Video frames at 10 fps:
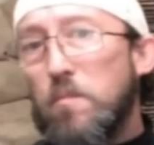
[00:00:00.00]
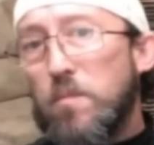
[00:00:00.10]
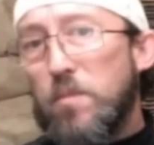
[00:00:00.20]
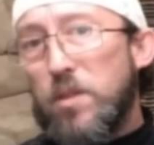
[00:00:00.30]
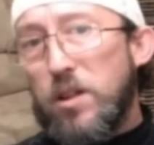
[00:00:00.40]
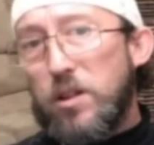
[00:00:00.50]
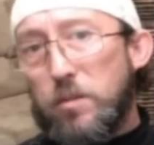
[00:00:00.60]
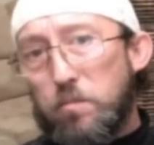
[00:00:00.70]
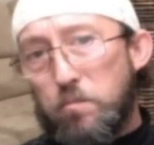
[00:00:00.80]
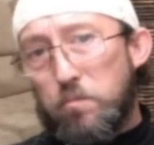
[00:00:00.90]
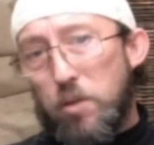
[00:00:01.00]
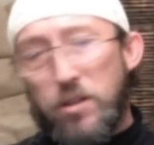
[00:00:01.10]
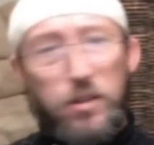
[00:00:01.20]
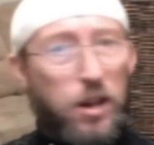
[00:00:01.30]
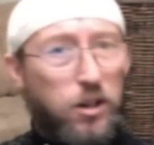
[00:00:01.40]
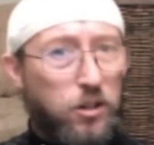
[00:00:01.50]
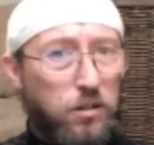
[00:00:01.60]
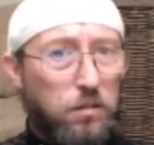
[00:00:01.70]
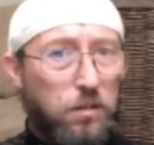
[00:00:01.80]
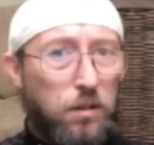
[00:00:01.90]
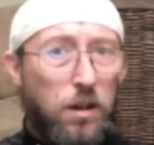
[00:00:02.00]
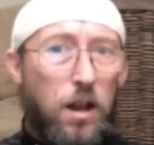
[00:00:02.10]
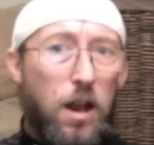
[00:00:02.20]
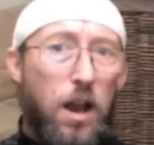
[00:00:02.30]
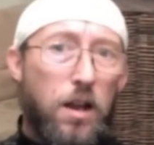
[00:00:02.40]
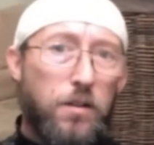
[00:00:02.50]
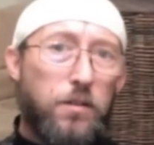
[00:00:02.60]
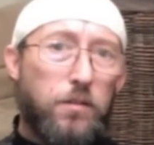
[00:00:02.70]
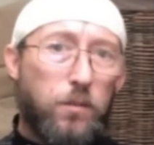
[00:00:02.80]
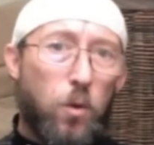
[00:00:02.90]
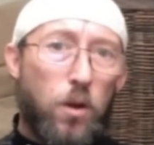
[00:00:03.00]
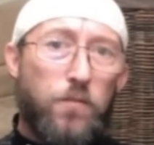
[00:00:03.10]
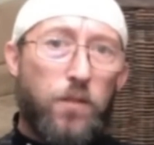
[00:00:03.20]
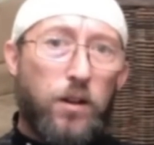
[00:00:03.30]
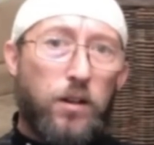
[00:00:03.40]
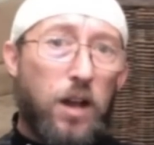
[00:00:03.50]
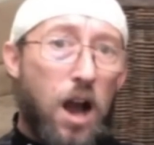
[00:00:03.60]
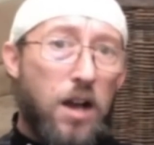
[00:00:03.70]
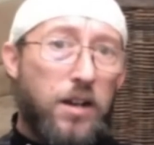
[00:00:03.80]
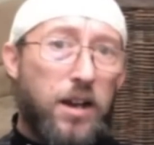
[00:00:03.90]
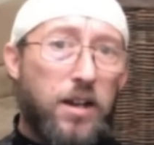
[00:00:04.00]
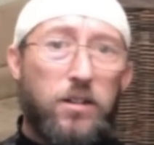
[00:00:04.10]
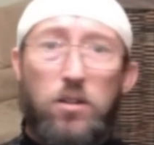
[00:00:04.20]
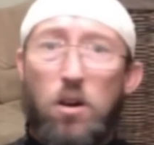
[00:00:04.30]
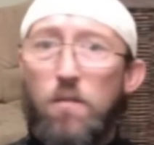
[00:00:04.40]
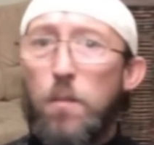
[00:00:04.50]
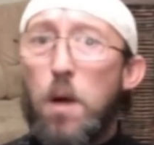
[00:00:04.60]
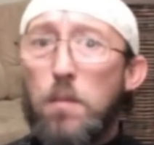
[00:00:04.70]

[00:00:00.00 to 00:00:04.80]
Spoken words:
this presentation, and quite frankly, I can't solve the problem